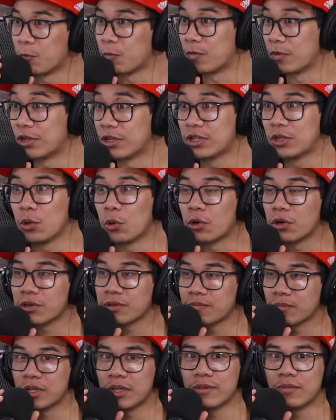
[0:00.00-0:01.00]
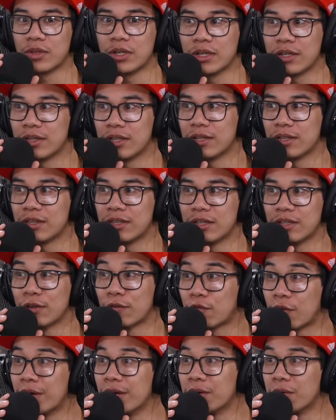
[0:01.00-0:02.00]
the
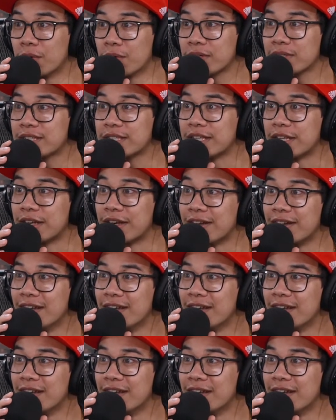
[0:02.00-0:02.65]
front door scene.